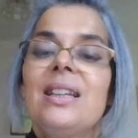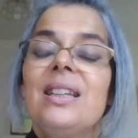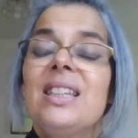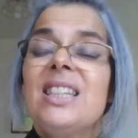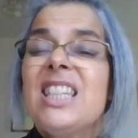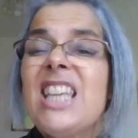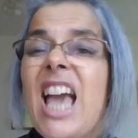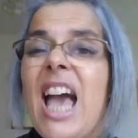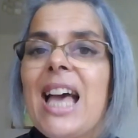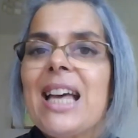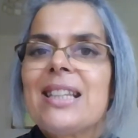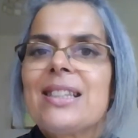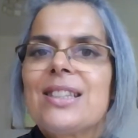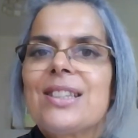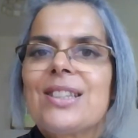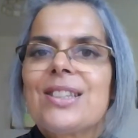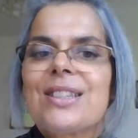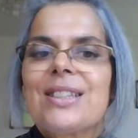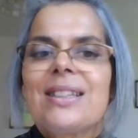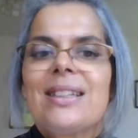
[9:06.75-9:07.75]

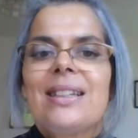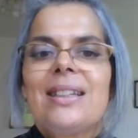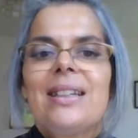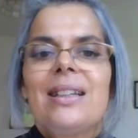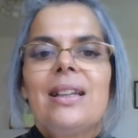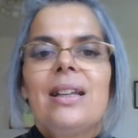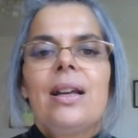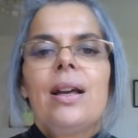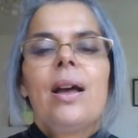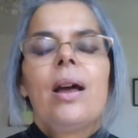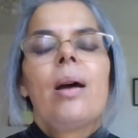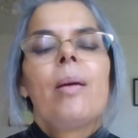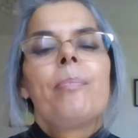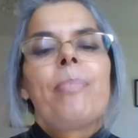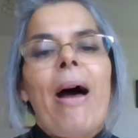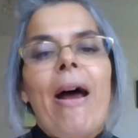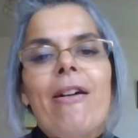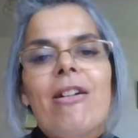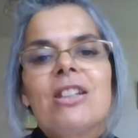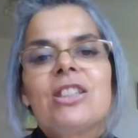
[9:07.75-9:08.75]
Yes,
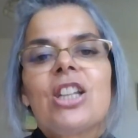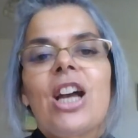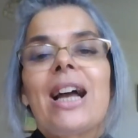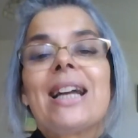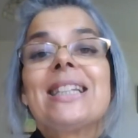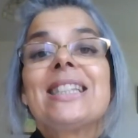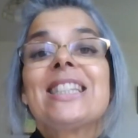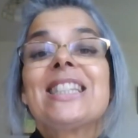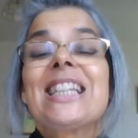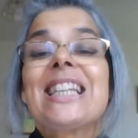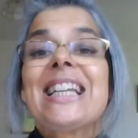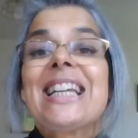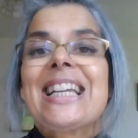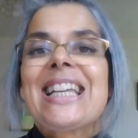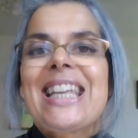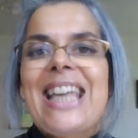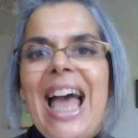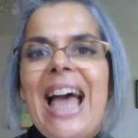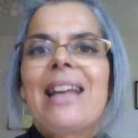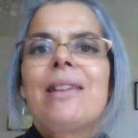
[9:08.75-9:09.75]
paradise
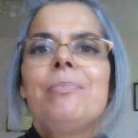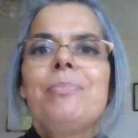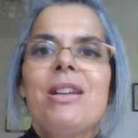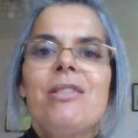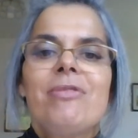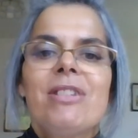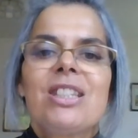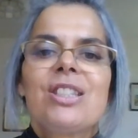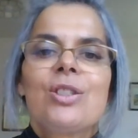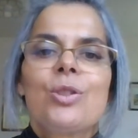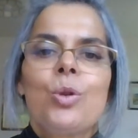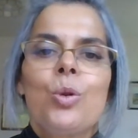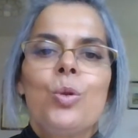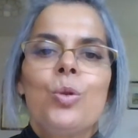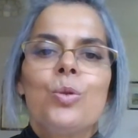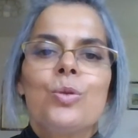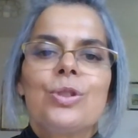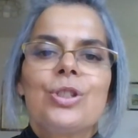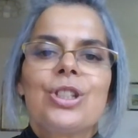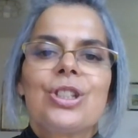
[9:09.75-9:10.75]
can be
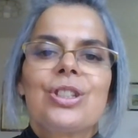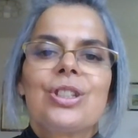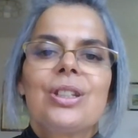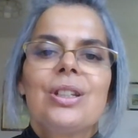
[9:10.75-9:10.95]
restored.